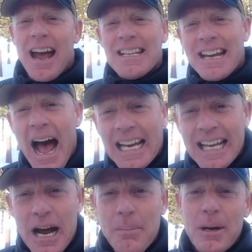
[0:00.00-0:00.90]
You guys got
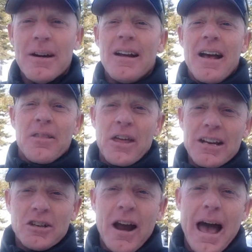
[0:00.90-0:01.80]
to get up here.
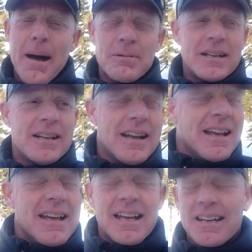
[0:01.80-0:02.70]
Things are happening.
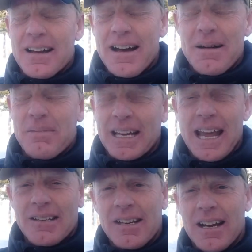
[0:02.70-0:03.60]
And I
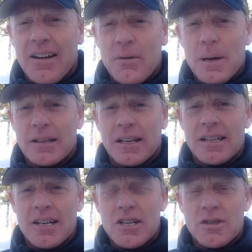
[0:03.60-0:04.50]
can't say enough about
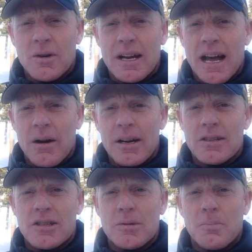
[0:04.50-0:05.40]
the conditions right now.
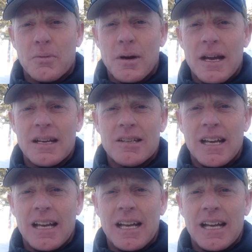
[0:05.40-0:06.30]
It is spring
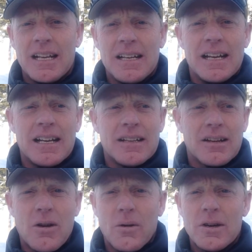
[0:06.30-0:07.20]
skiing,
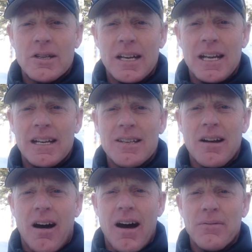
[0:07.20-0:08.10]
and the corn skiing
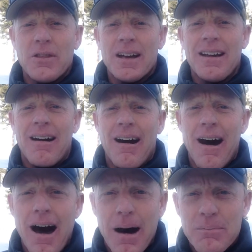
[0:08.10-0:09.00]
is off the
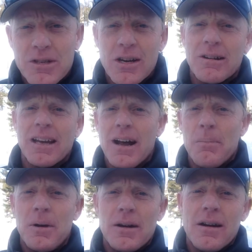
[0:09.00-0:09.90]
Cobb. So get
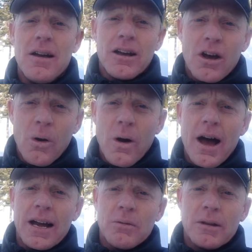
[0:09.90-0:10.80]
up here, go
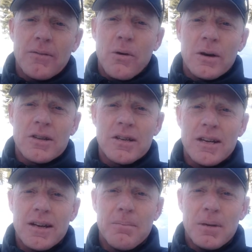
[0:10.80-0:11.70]
riding. We look forward to
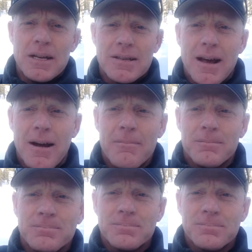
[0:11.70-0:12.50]
seeing you. Peace out.